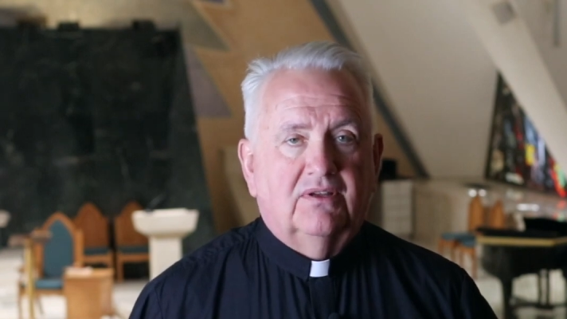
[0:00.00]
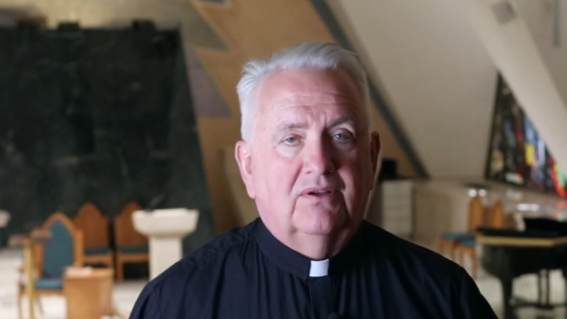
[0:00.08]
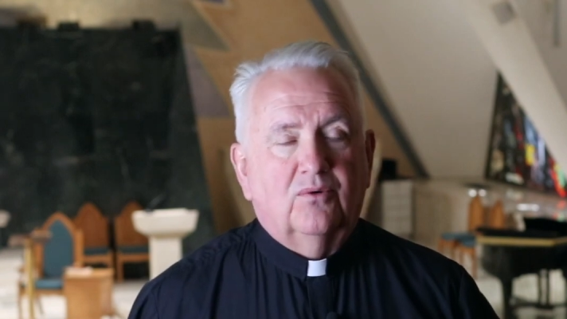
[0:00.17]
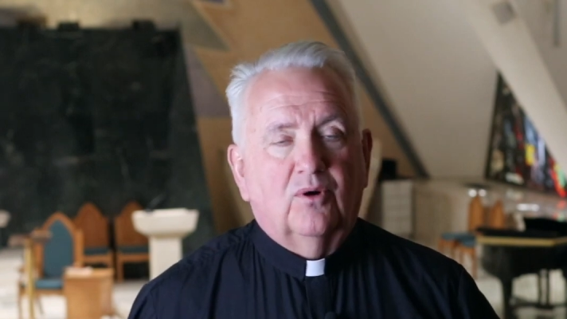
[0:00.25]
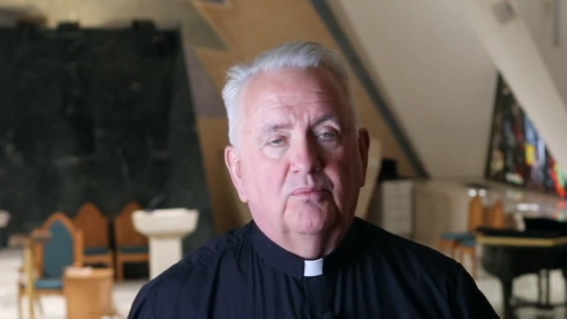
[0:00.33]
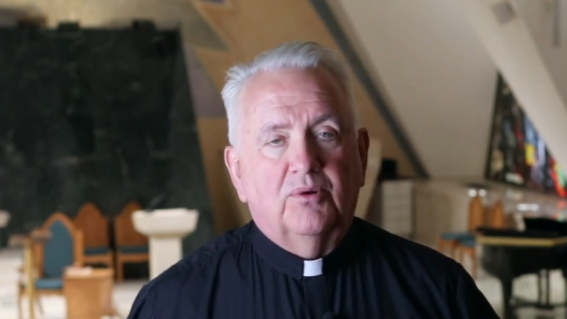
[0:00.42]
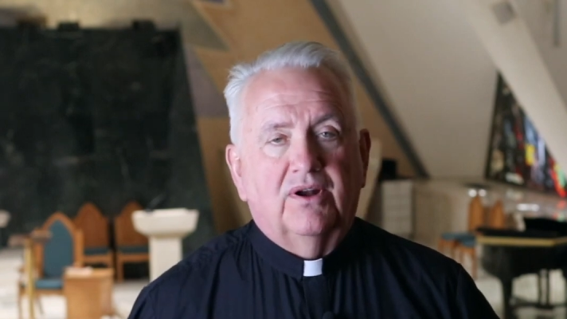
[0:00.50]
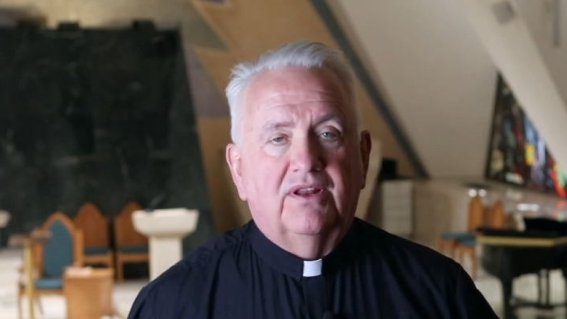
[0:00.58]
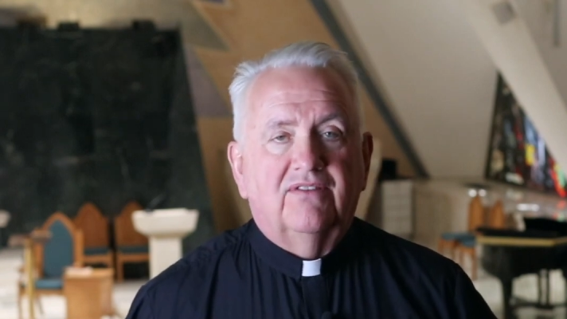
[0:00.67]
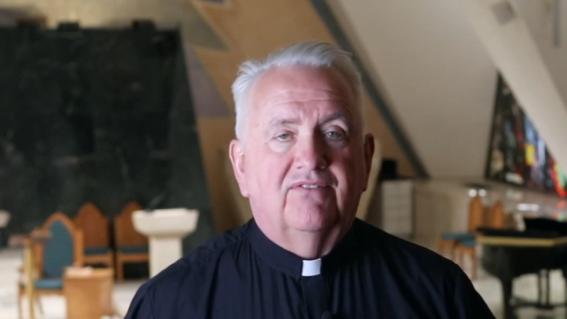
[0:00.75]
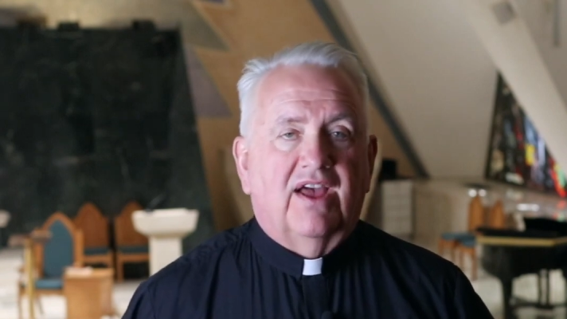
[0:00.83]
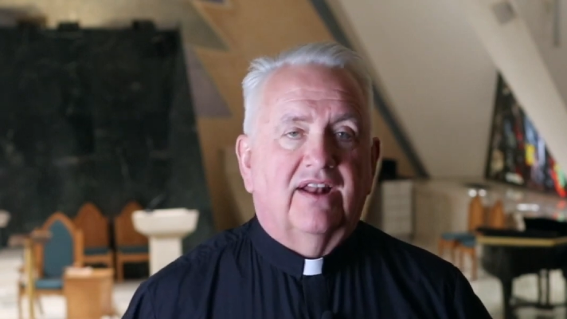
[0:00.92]
whereupon
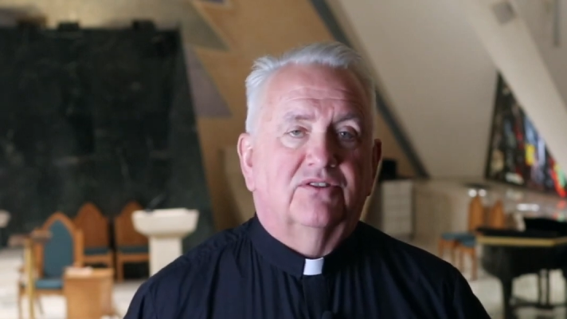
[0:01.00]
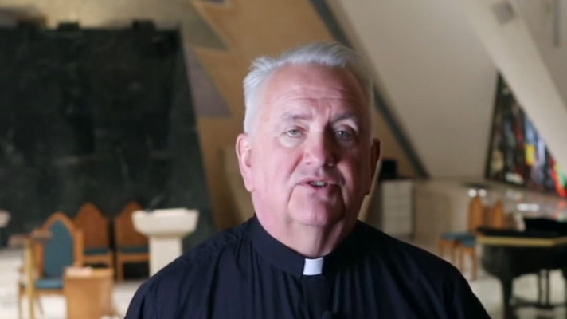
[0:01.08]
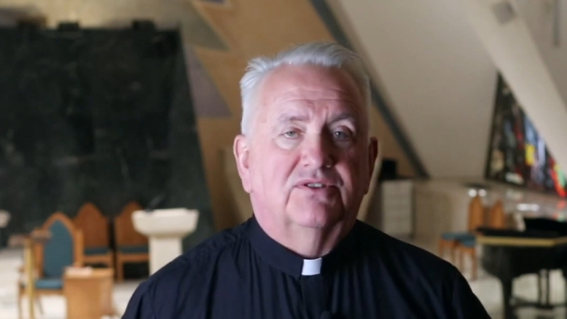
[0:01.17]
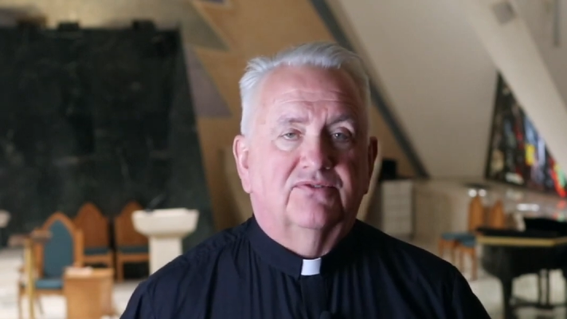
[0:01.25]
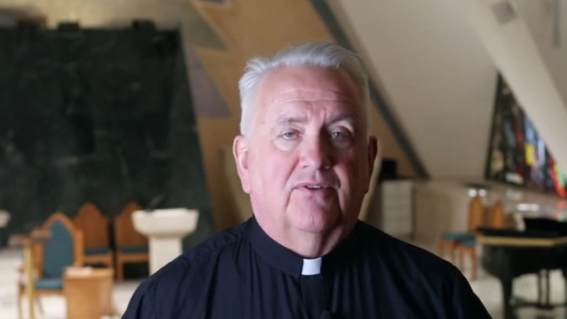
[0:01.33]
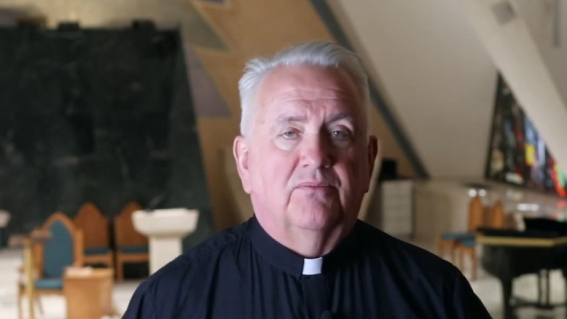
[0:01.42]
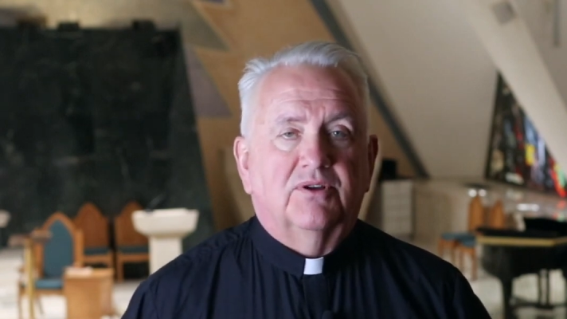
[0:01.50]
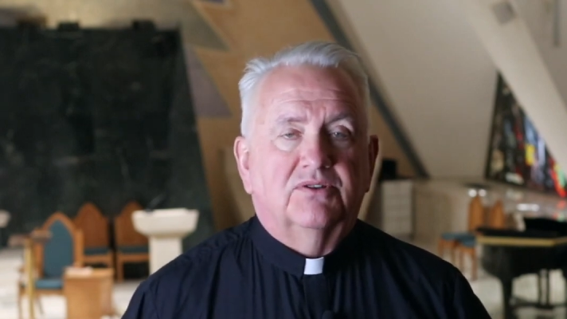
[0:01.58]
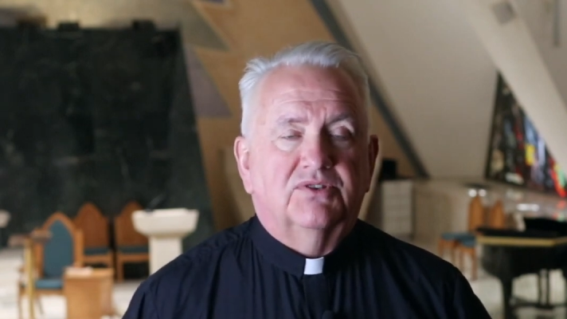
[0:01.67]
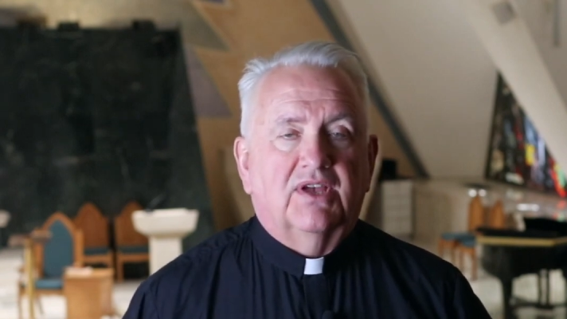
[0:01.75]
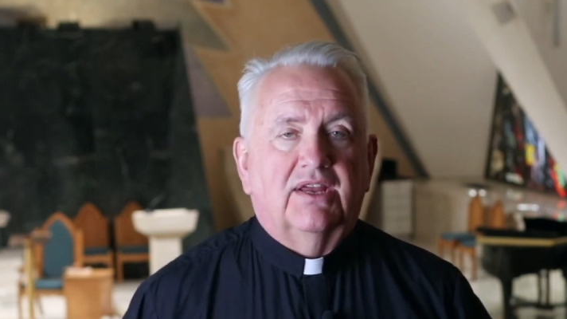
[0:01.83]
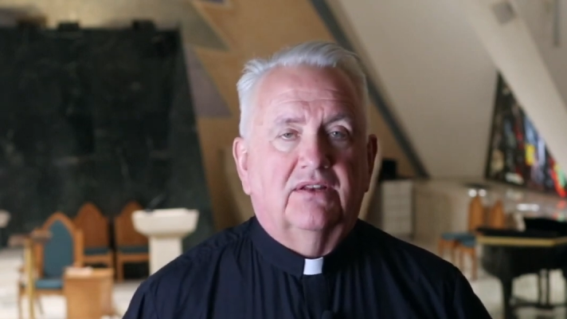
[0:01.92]
he vanishes from their
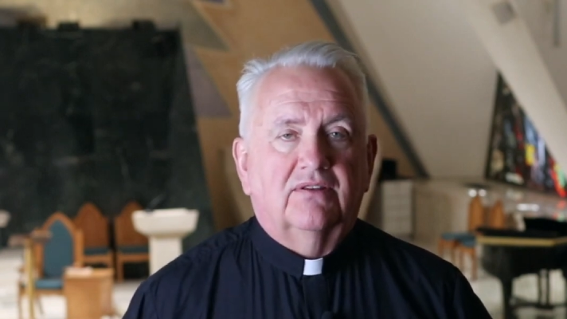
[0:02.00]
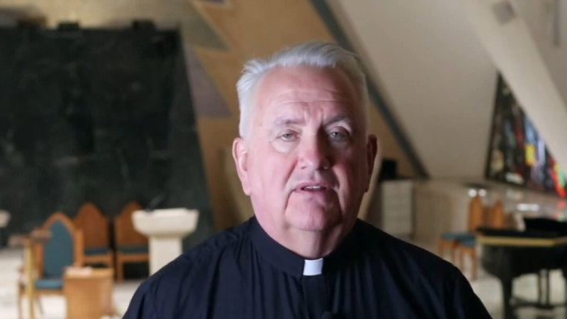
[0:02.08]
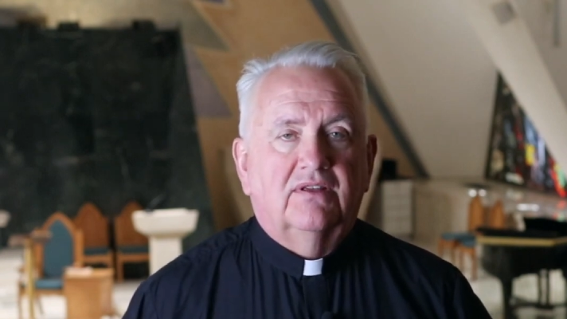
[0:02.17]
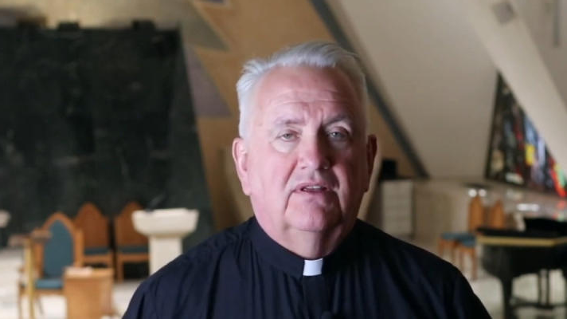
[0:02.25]
sight.